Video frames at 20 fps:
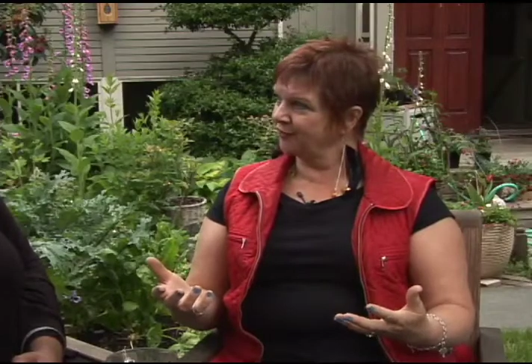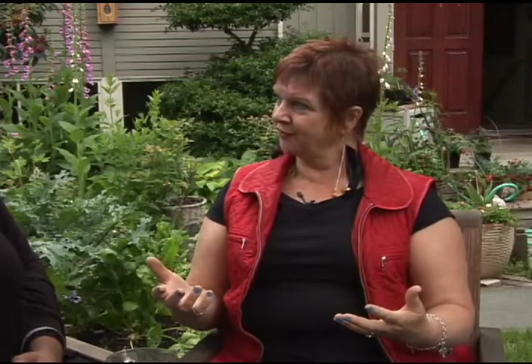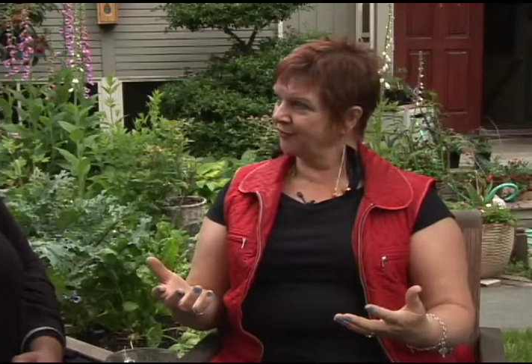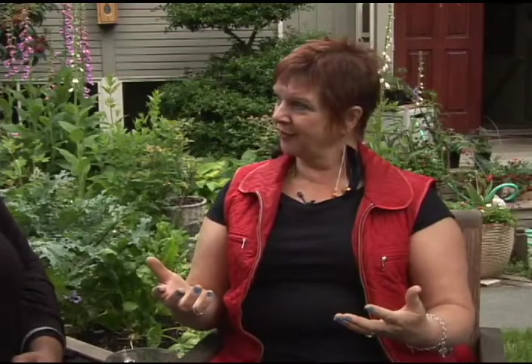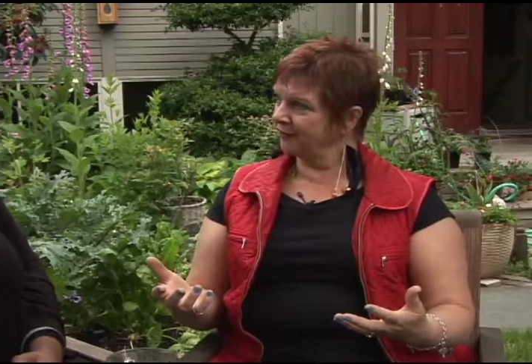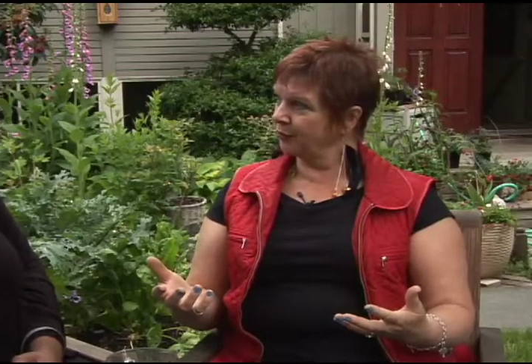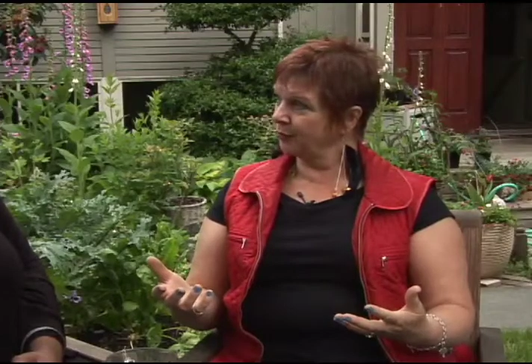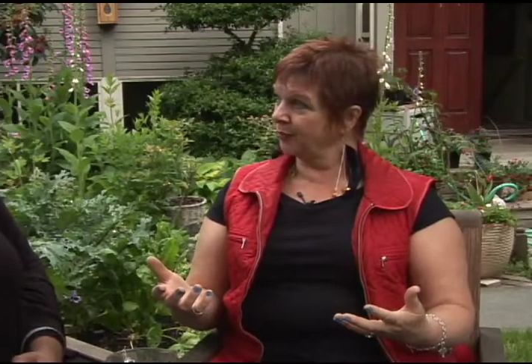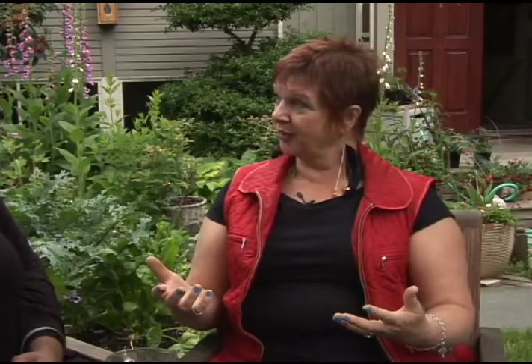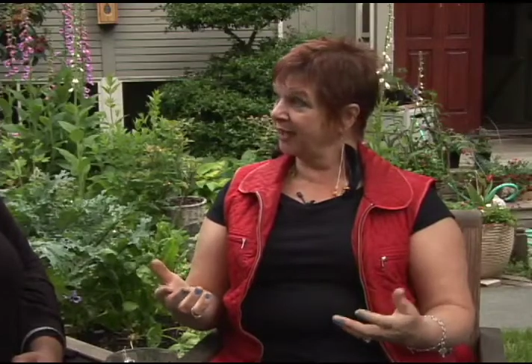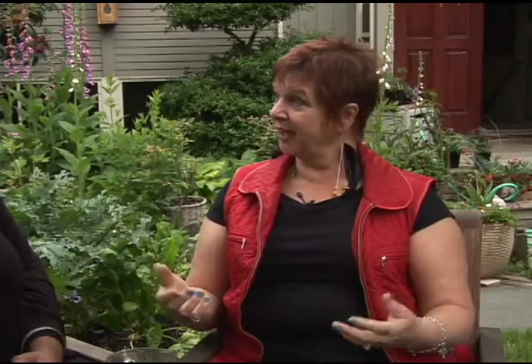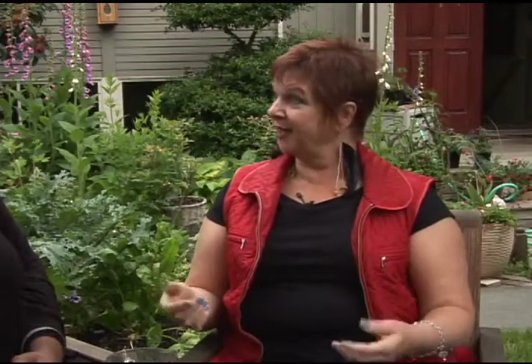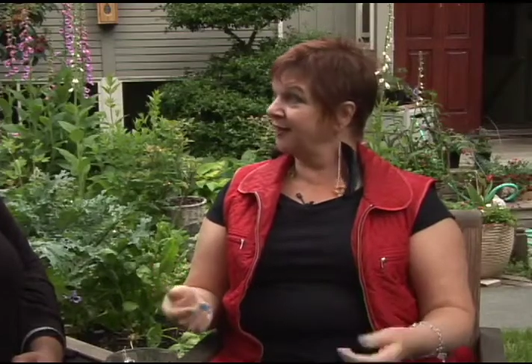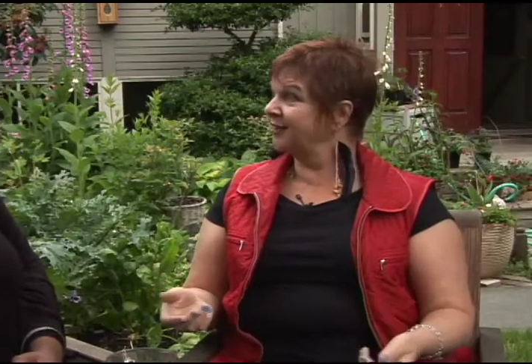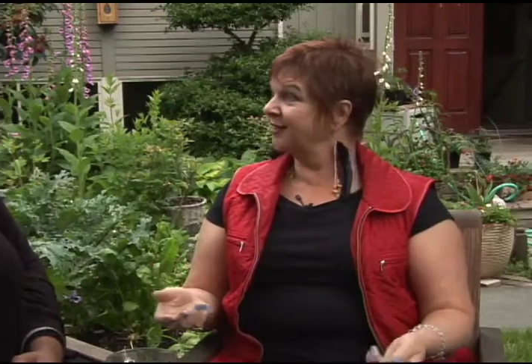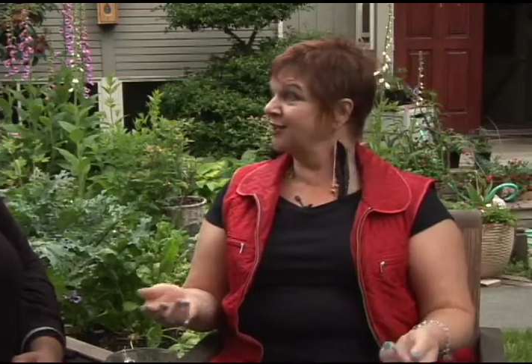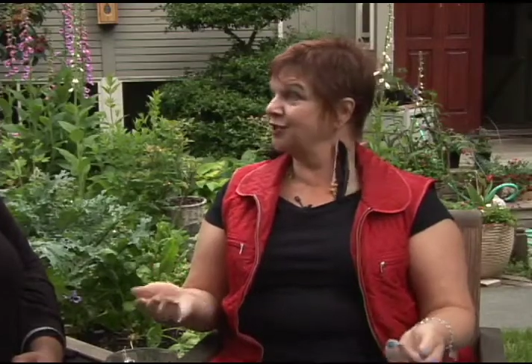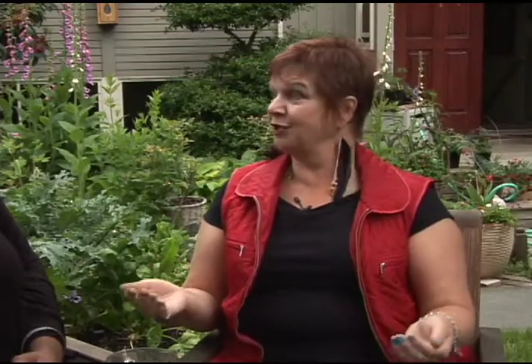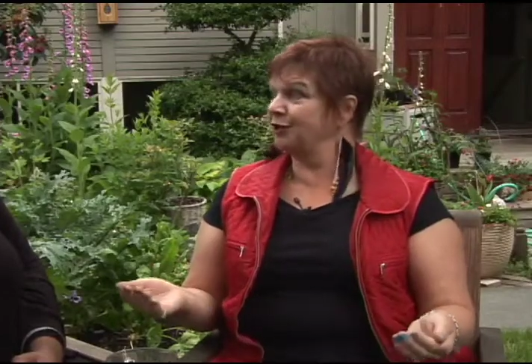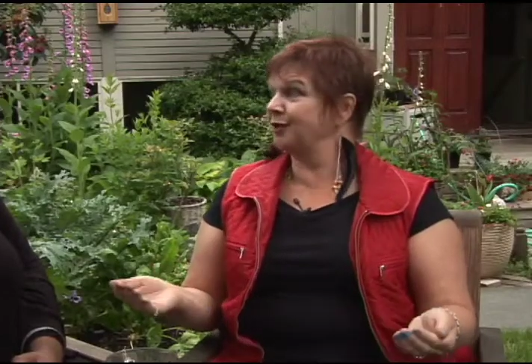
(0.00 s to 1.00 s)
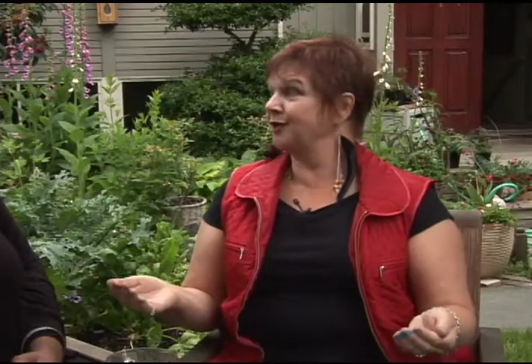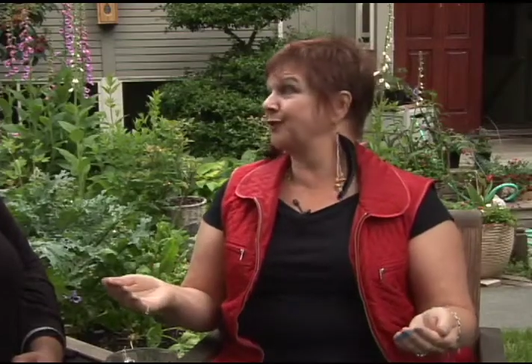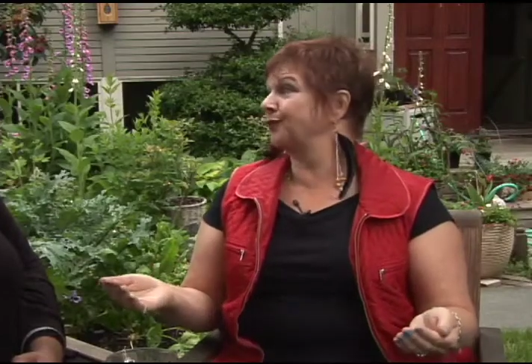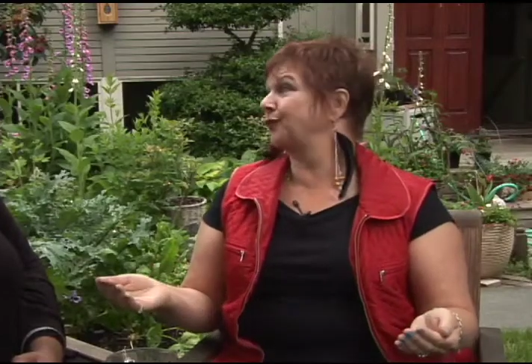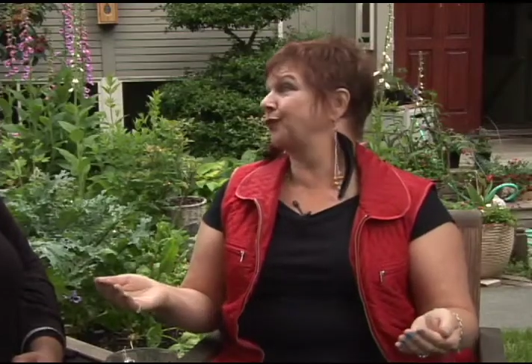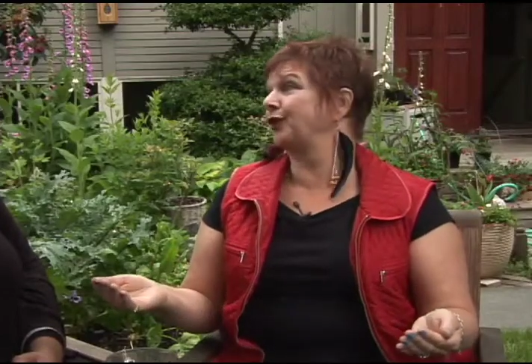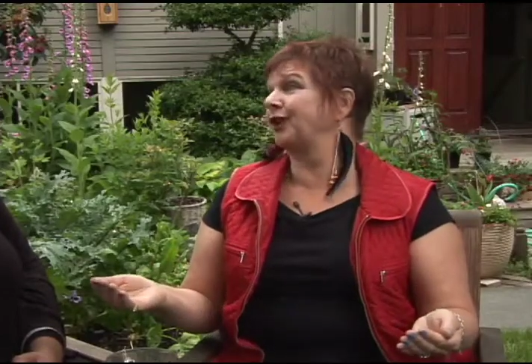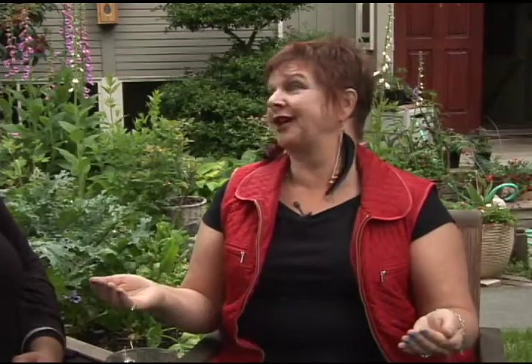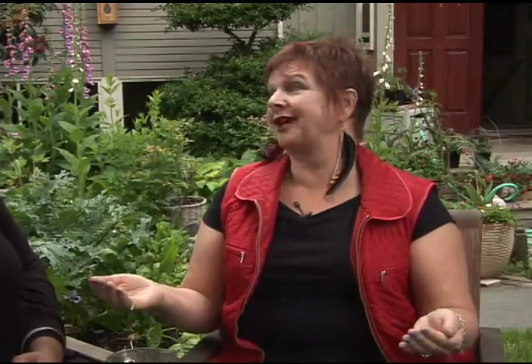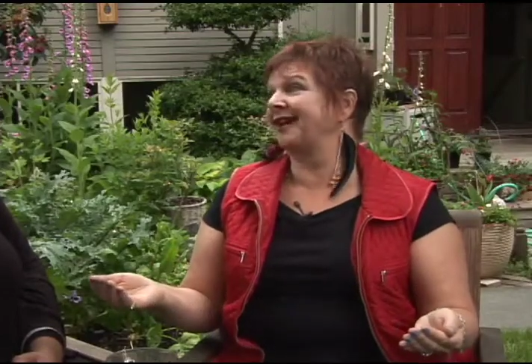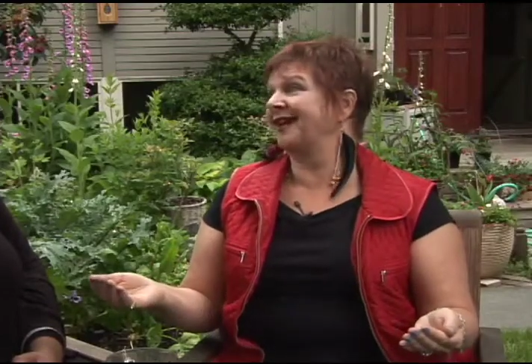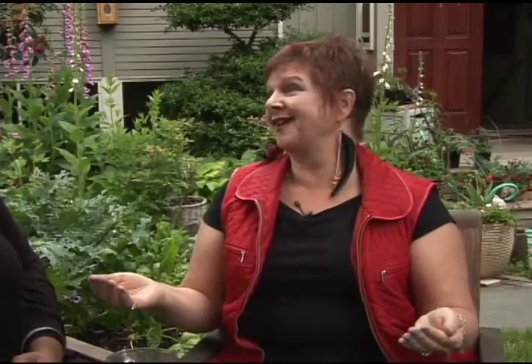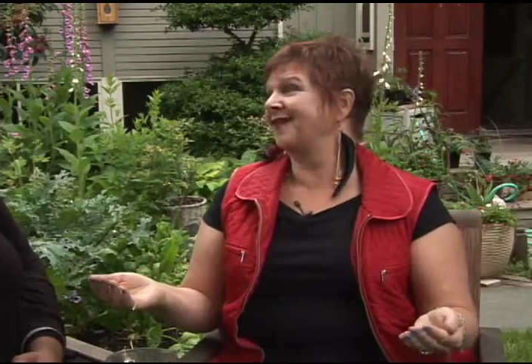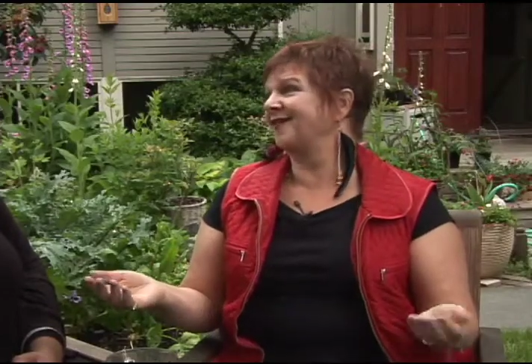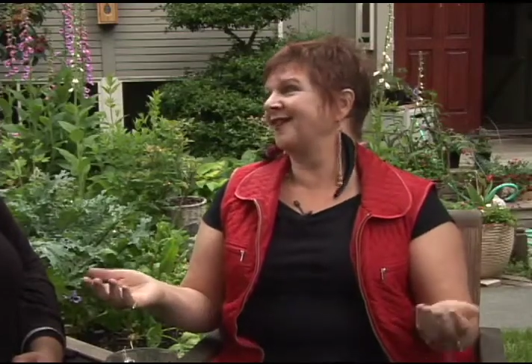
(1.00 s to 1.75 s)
for everyone. And this year it's free.